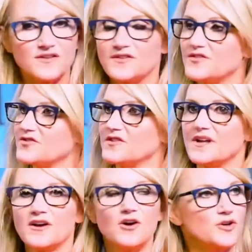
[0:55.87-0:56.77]
a decision to
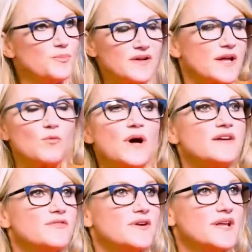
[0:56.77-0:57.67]
not call your parents, like
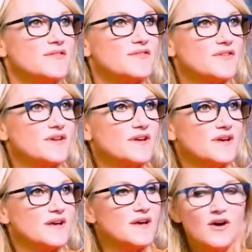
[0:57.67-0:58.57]
whatever it is.
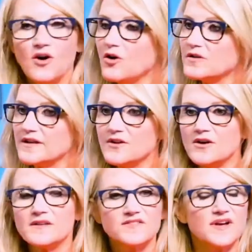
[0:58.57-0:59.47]
All day
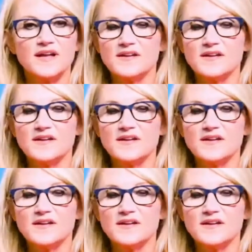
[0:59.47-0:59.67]
long, these tiny